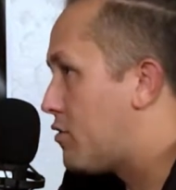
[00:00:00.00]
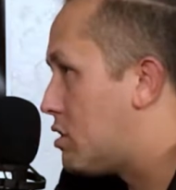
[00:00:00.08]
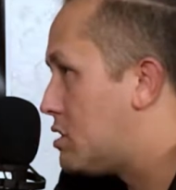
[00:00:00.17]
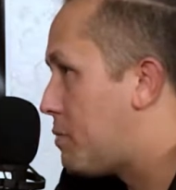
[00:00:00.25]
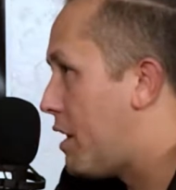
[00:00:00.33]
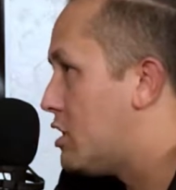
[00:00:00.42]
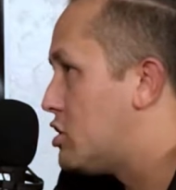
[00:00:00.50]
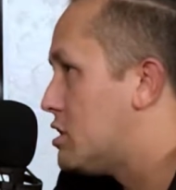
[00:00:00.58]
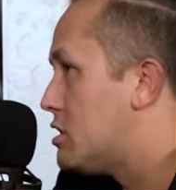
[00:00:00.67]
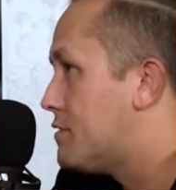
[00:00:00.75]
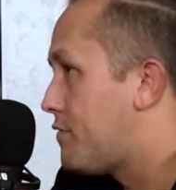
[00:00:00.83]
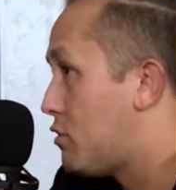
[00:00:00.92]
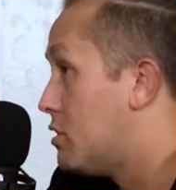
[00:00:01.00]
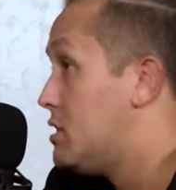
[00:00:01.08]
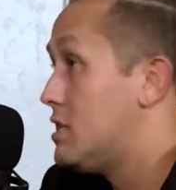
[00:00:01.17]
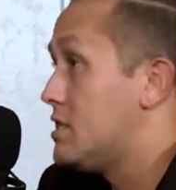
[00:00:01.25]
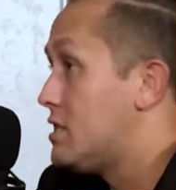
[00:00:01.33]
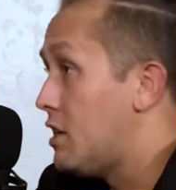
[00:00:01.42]
expansions for
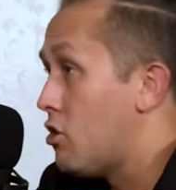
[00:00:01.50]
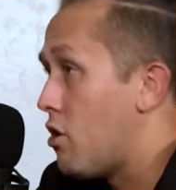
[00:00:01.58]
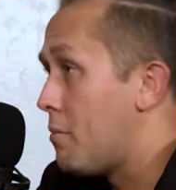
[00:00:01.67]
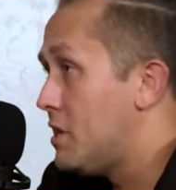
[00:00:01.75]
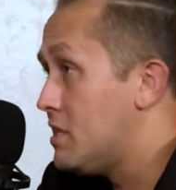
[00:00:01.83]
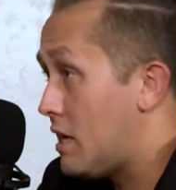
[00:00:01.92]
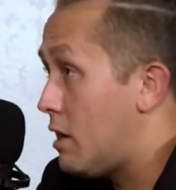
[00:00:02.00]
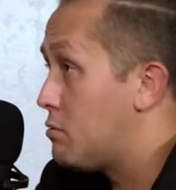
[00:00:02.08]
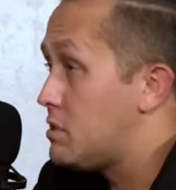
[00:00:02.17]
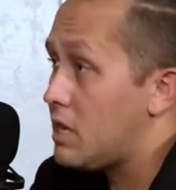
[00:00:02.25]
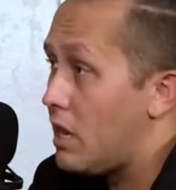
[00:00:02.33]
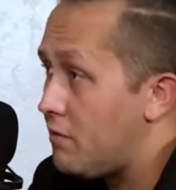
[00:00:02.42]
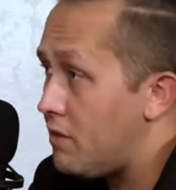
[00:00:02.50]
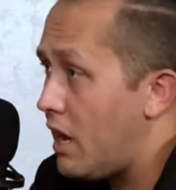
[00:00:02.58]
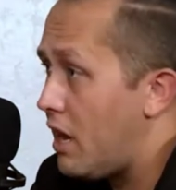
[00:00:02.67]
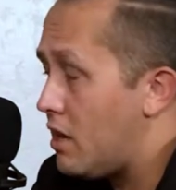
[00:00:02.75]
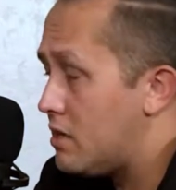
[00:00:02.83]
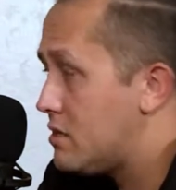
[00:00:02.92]
existing armies outside of
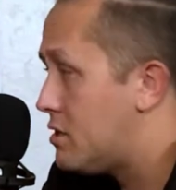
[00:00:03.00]
Chaos.